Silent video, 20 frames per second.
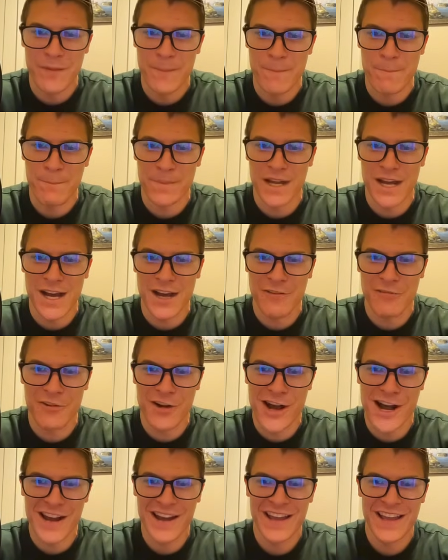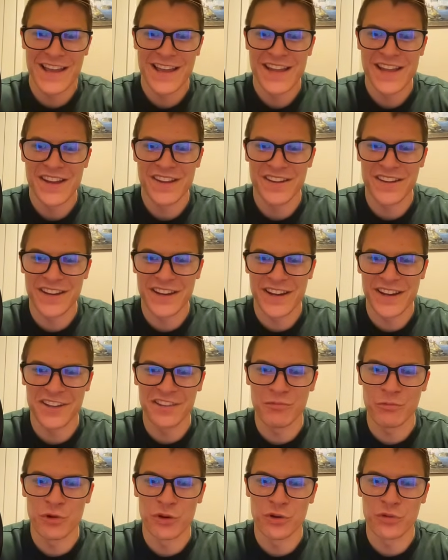to have a block rock. He's going to
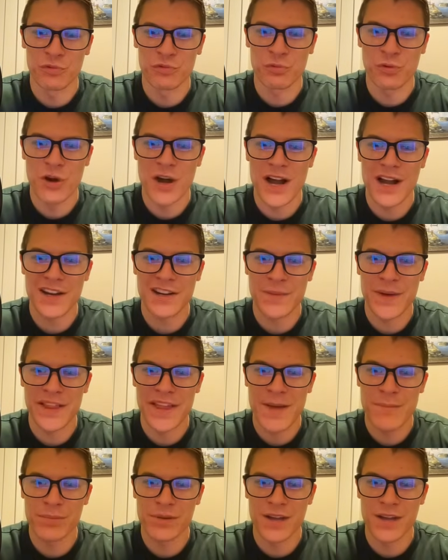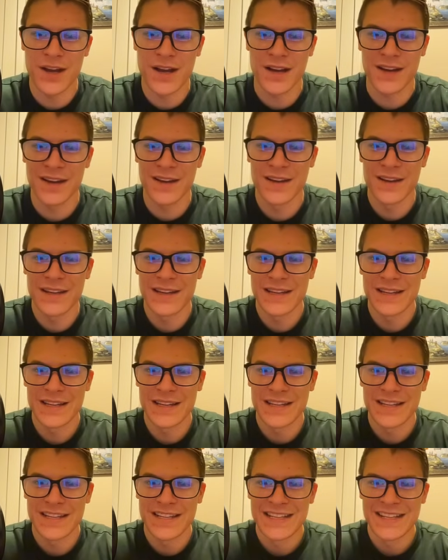get the world rocked by that block.
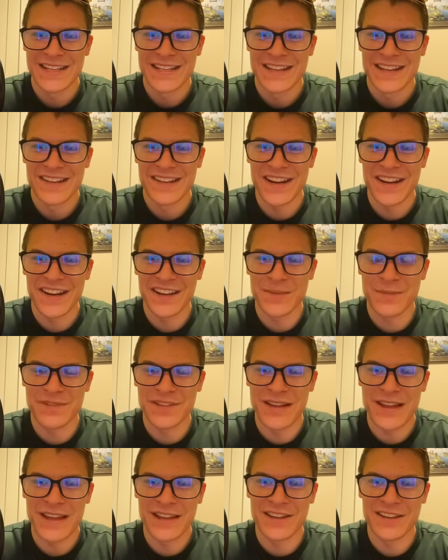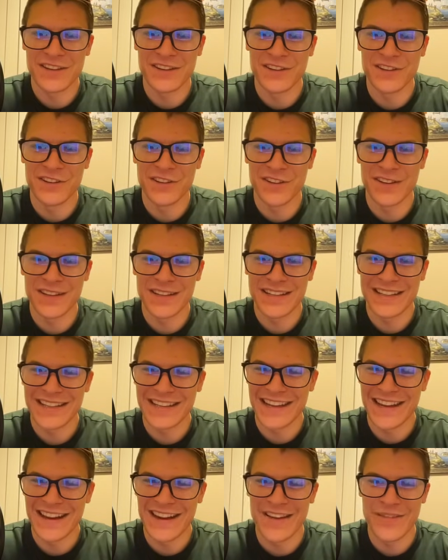He's getting some tank kills.
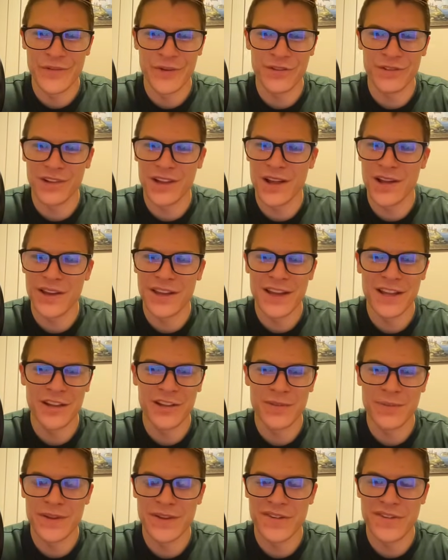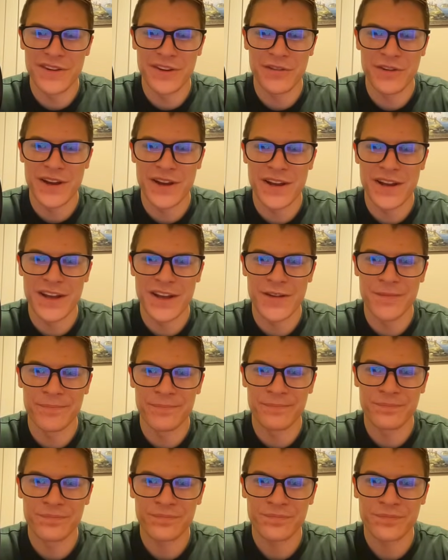I don't like yellow's positioning right now.
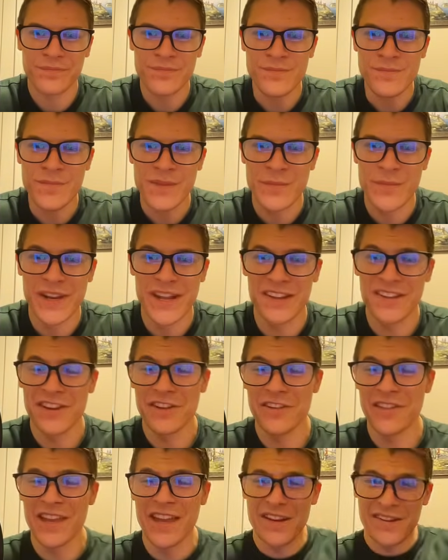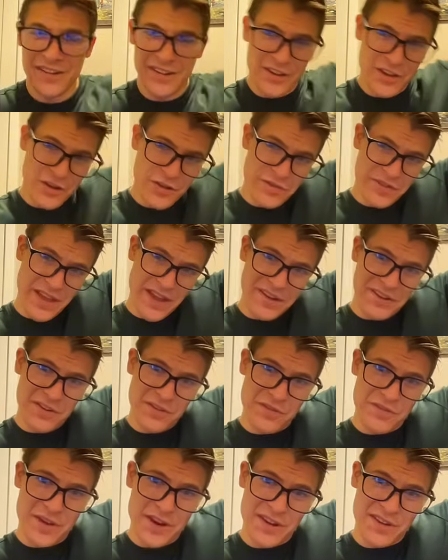But he is near the HQ. The
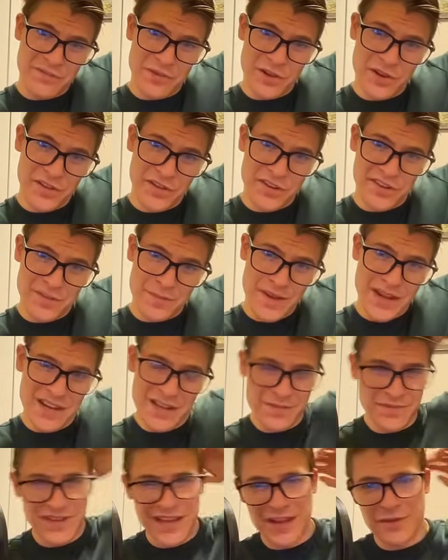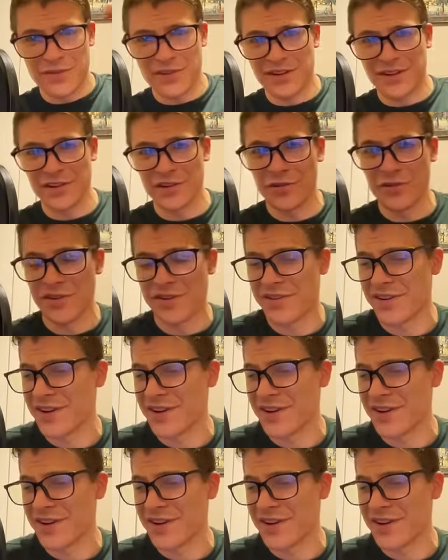HQ threat is real. There's a medium tank which can do a